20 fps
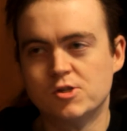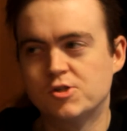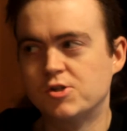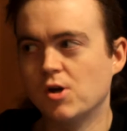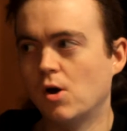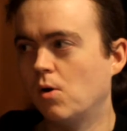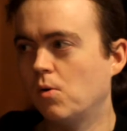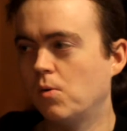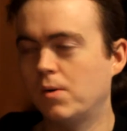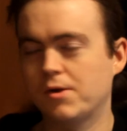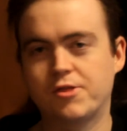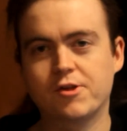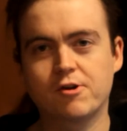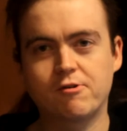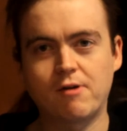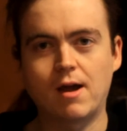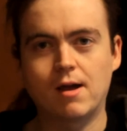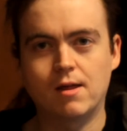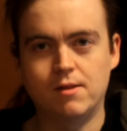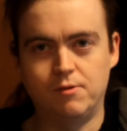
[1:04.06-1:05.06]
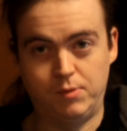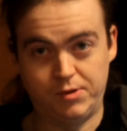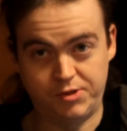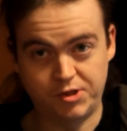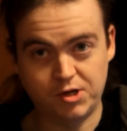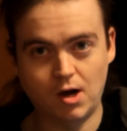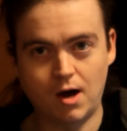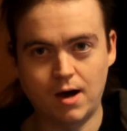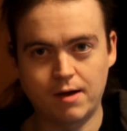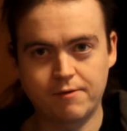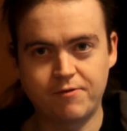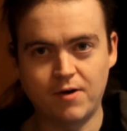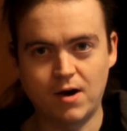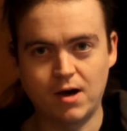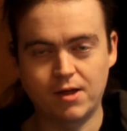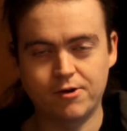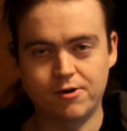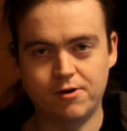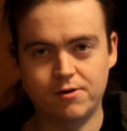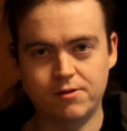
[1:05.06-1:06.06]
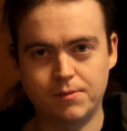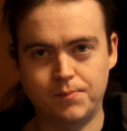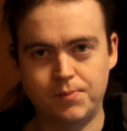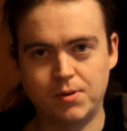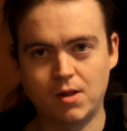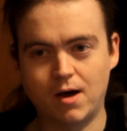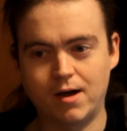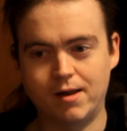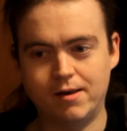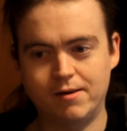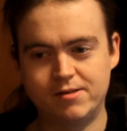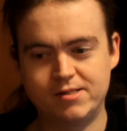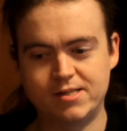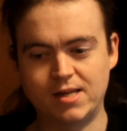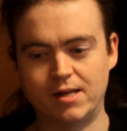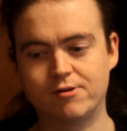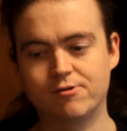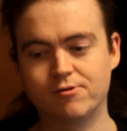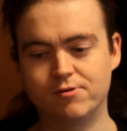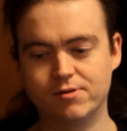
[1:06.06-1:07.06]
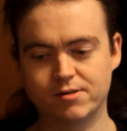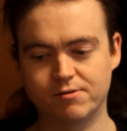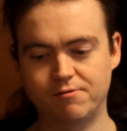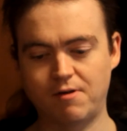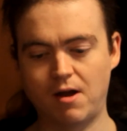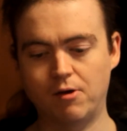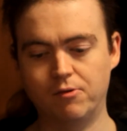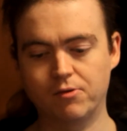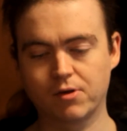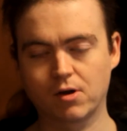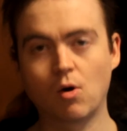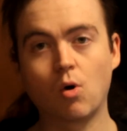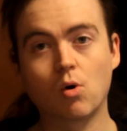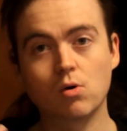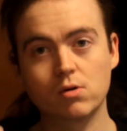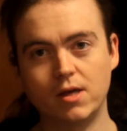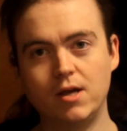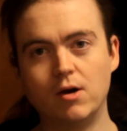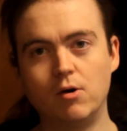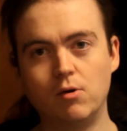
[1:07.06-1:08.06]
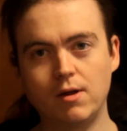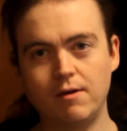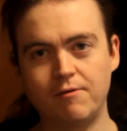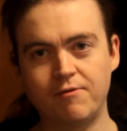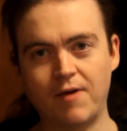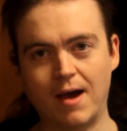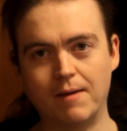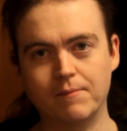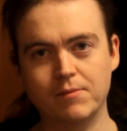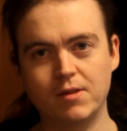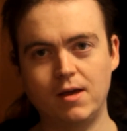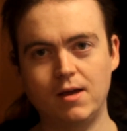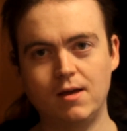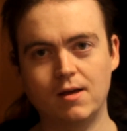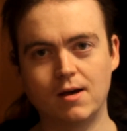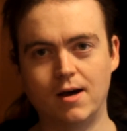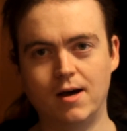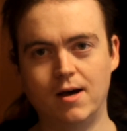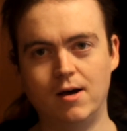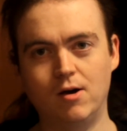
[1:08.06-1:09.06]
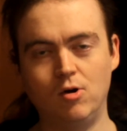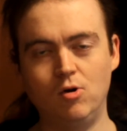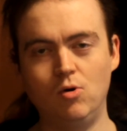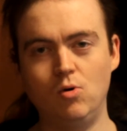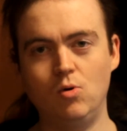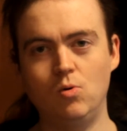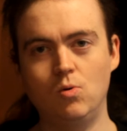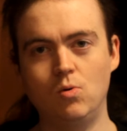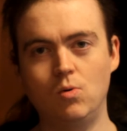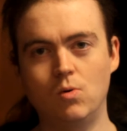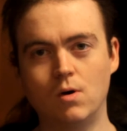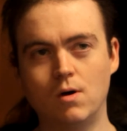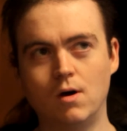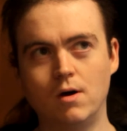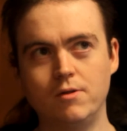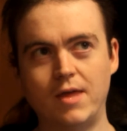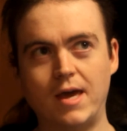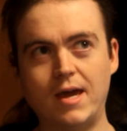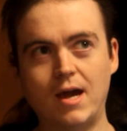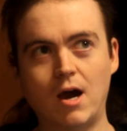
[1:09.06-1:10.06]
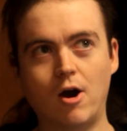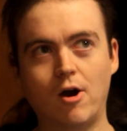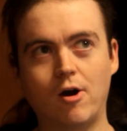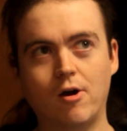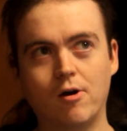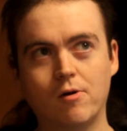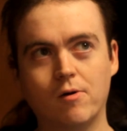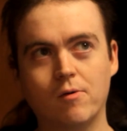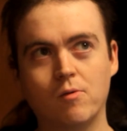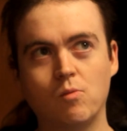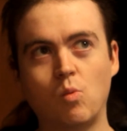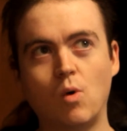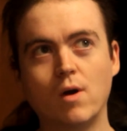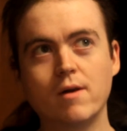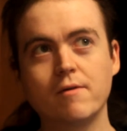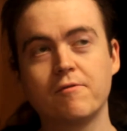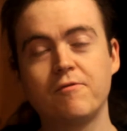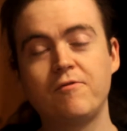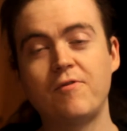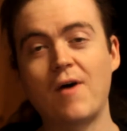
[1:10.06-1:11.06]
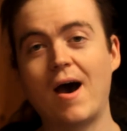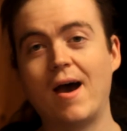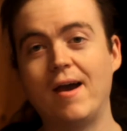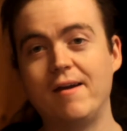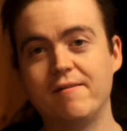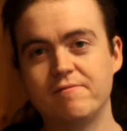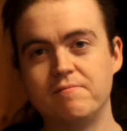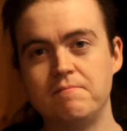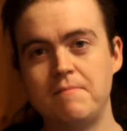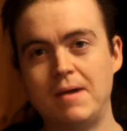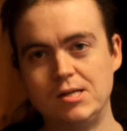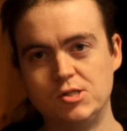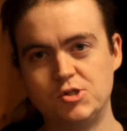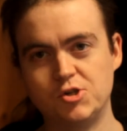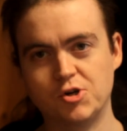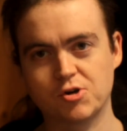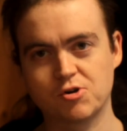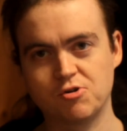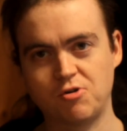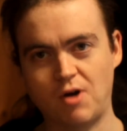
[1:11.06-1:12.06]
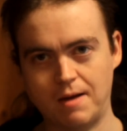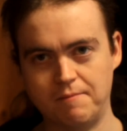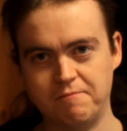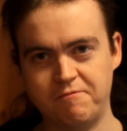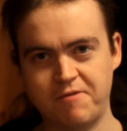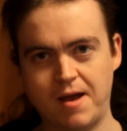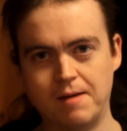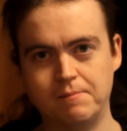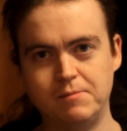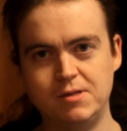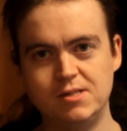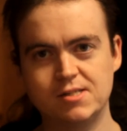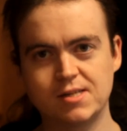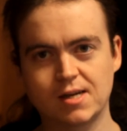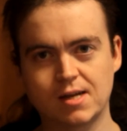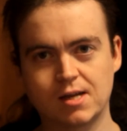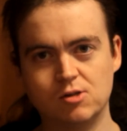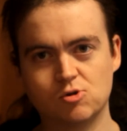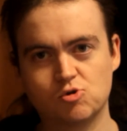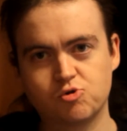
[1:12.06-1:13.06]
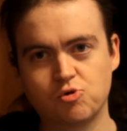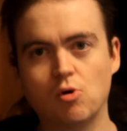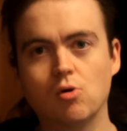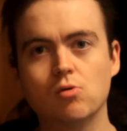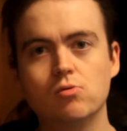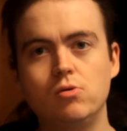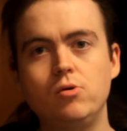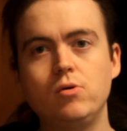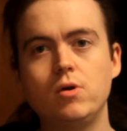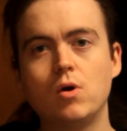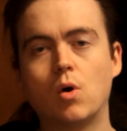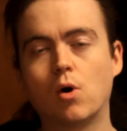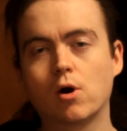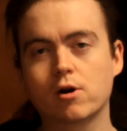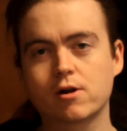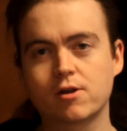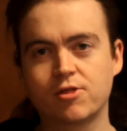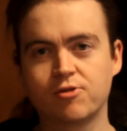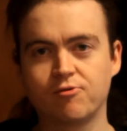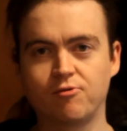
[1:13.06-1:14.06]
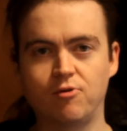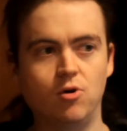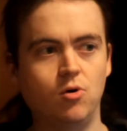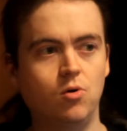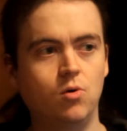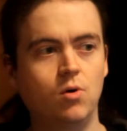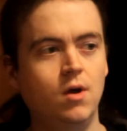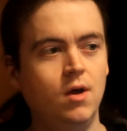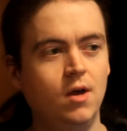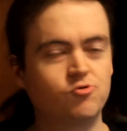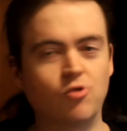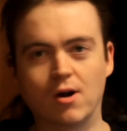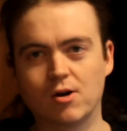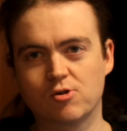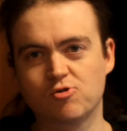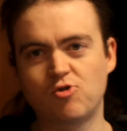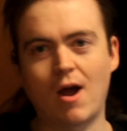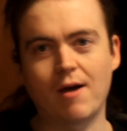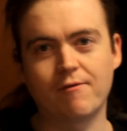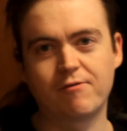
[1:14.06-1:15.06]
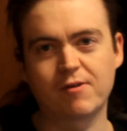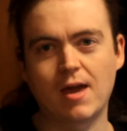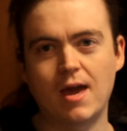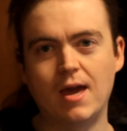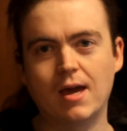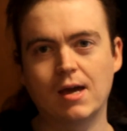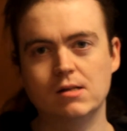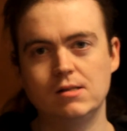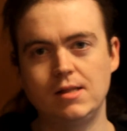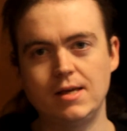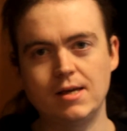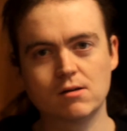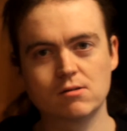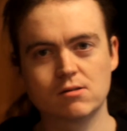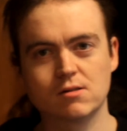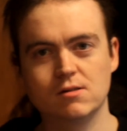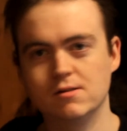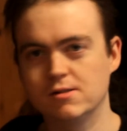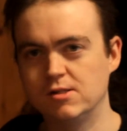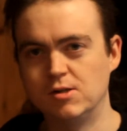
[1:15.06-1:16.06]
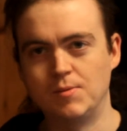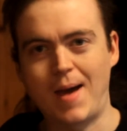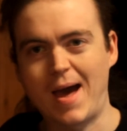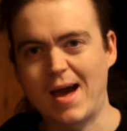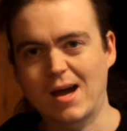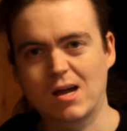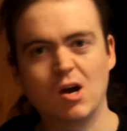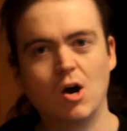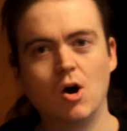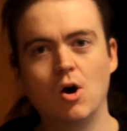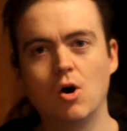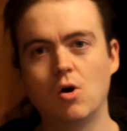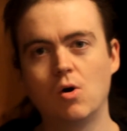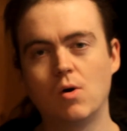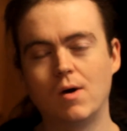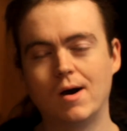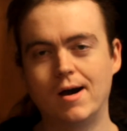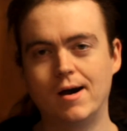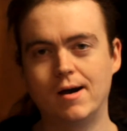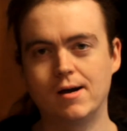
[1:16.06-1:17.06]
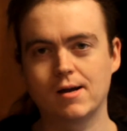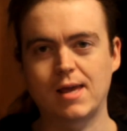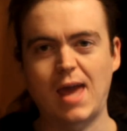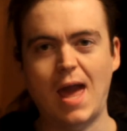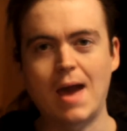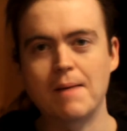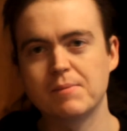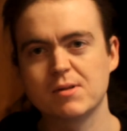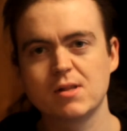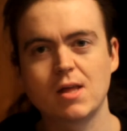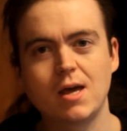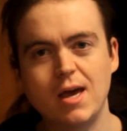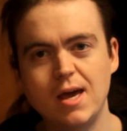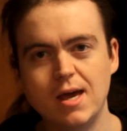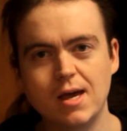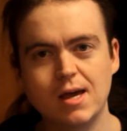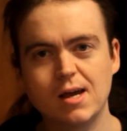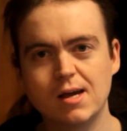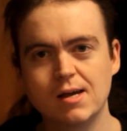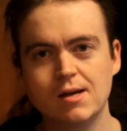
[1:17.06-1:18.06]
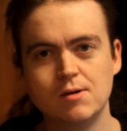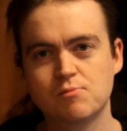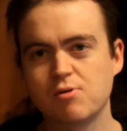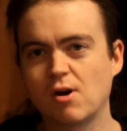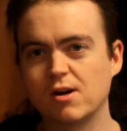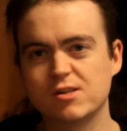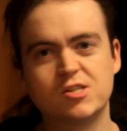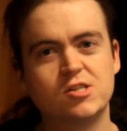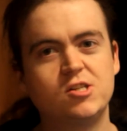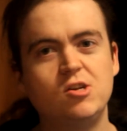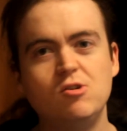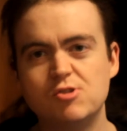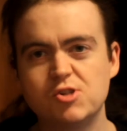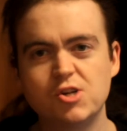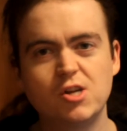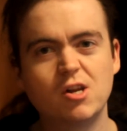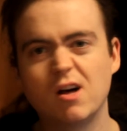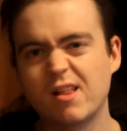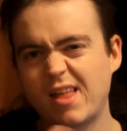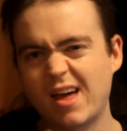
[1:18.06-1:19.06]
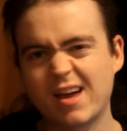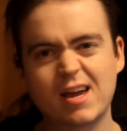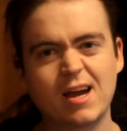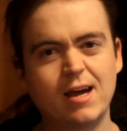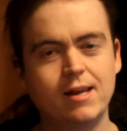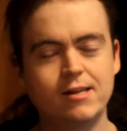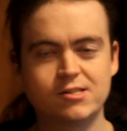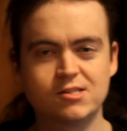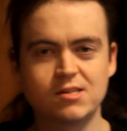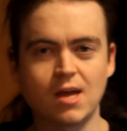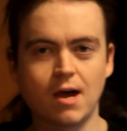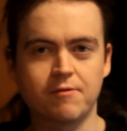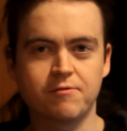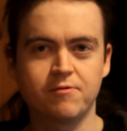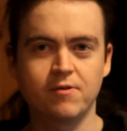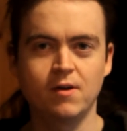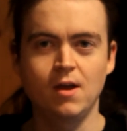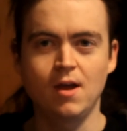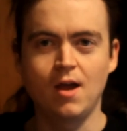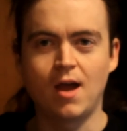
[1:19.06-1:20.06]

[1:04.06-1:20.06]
So with the with the Godfather, the plot centers around the Corleone family, uh, who they are one of five major crime families that control New York through drug trafficking, illegal tobacco, uh, gambling, prostitution, all that kind of stuff.